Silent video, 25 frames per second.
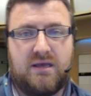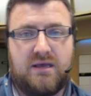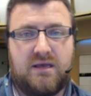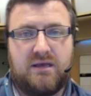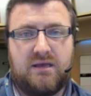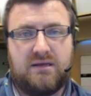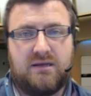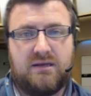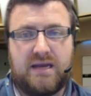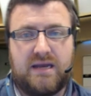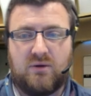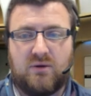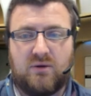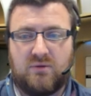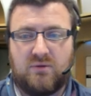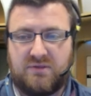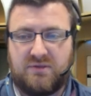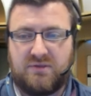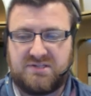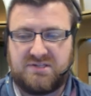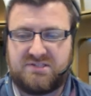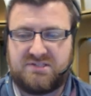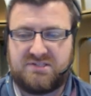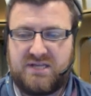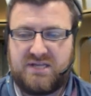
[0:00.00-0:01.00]
Now,
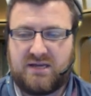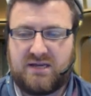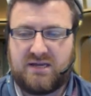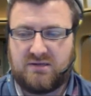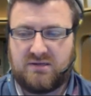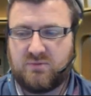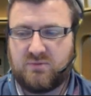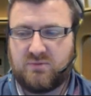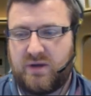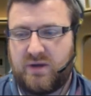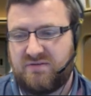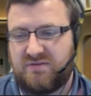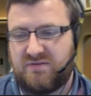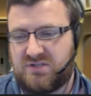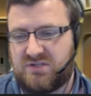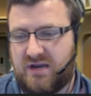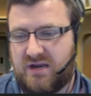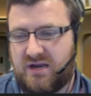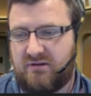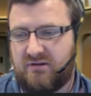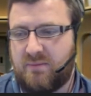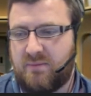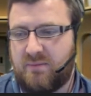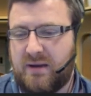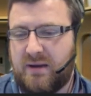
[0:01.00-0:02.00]
the second way of
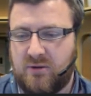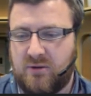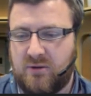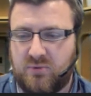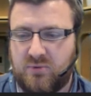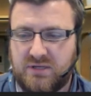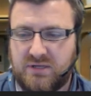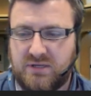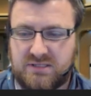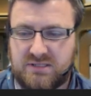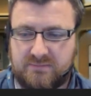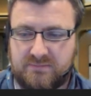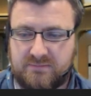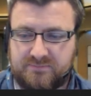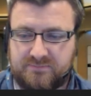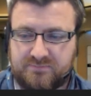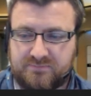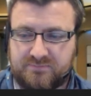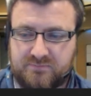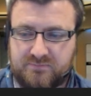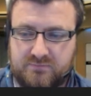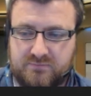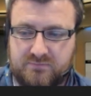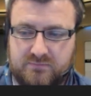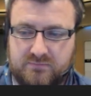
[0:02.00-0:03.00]
sharing a PowerPoint
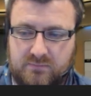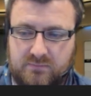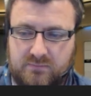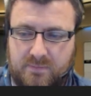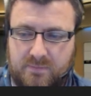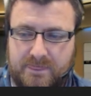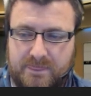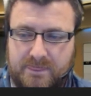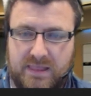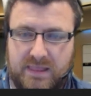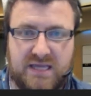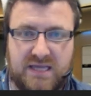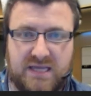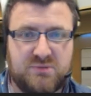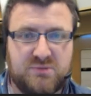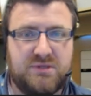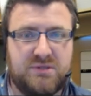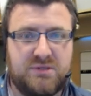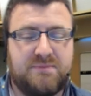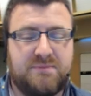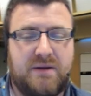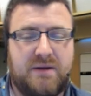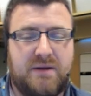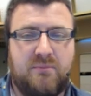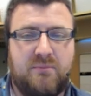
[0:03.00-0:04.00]
is with
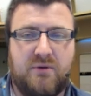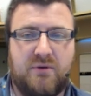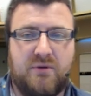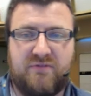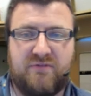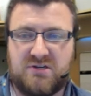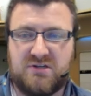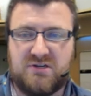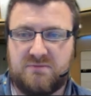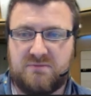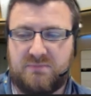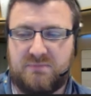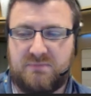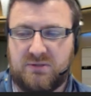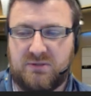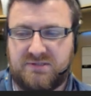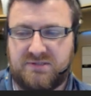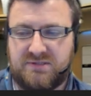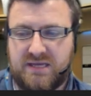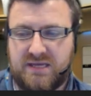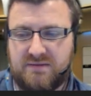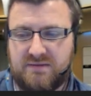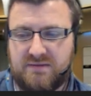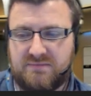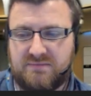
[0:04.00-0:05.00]
this PowerPoint function built
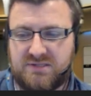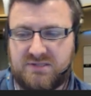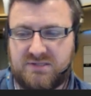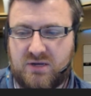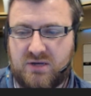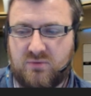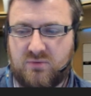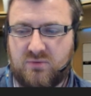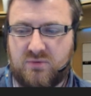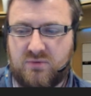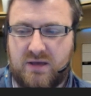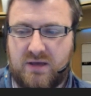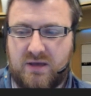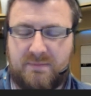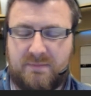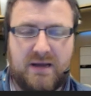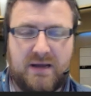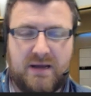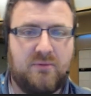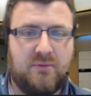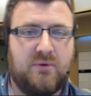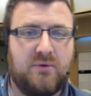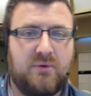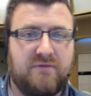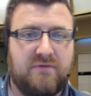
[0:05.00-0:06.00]
in. So a
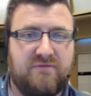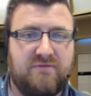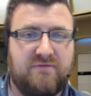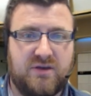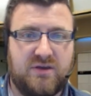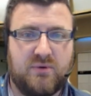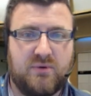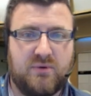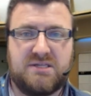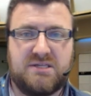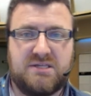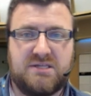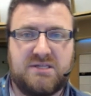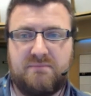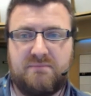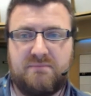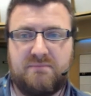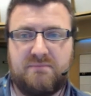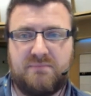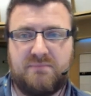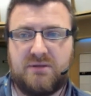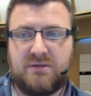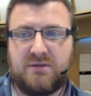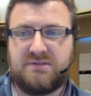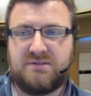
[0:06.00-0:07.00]
PowerPoint viewer has been
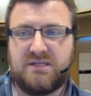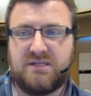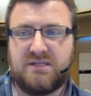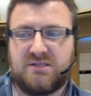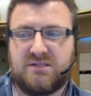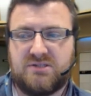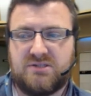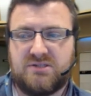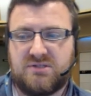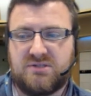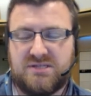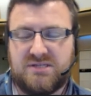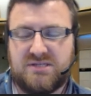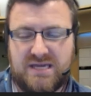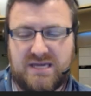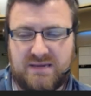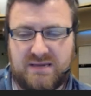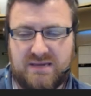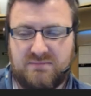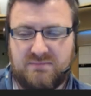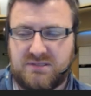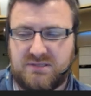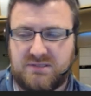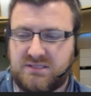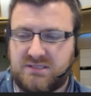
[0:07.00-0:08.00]
built into
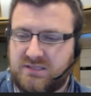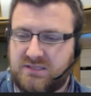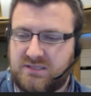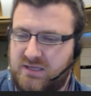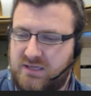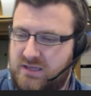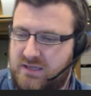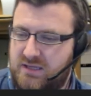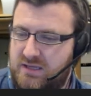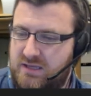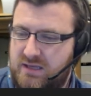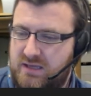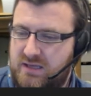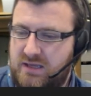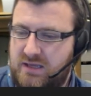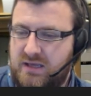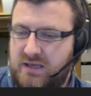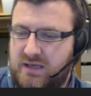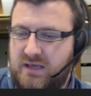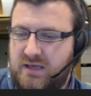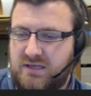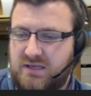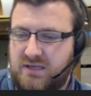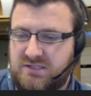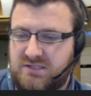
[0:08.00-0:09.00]
Teams.
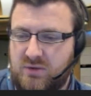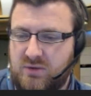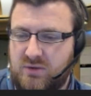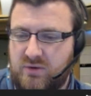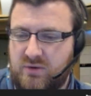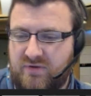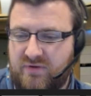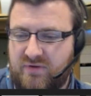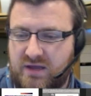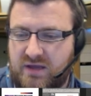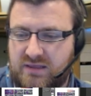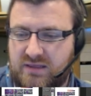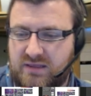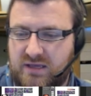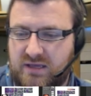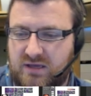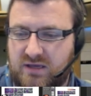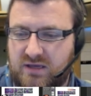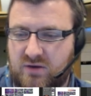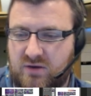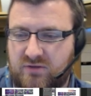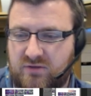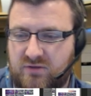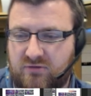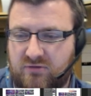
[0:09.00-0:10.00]
So if I then
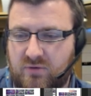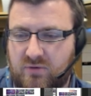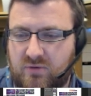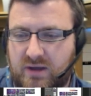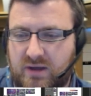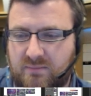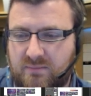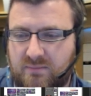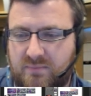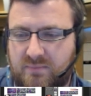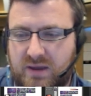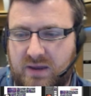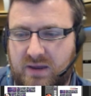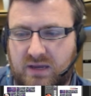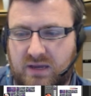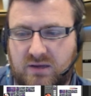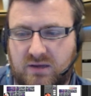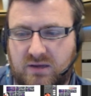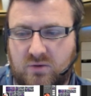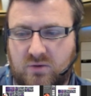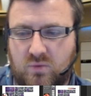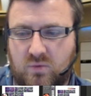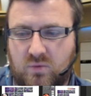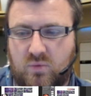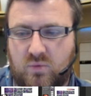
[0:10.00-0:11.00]
go through and pick
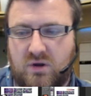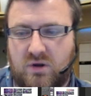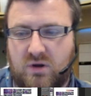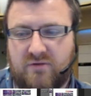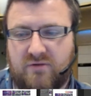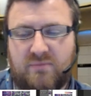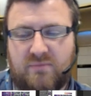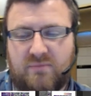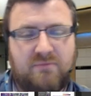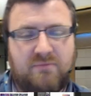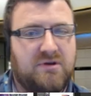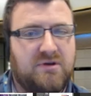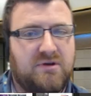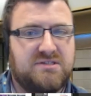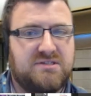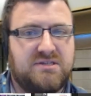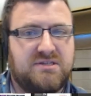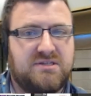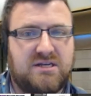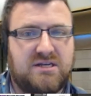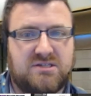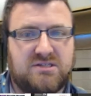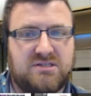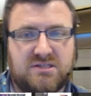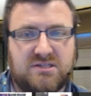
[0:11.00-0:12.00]
one of my
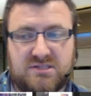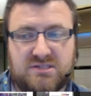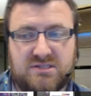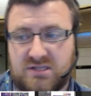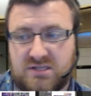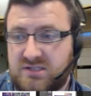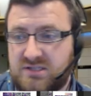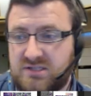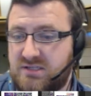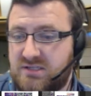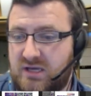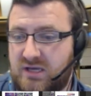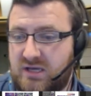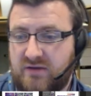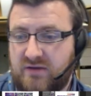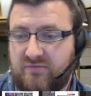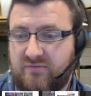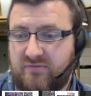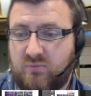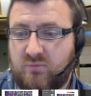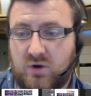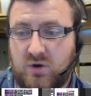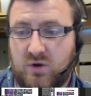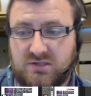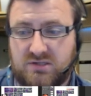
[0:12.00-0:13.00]
presentations that
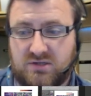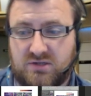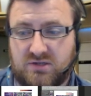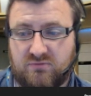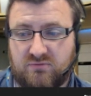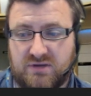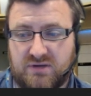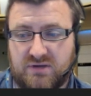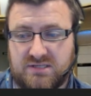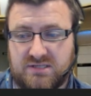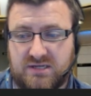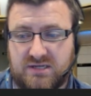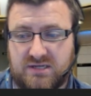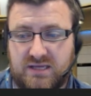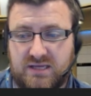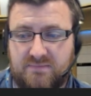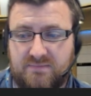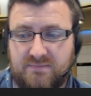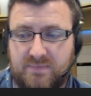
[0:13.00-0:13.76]
I've worked on recently,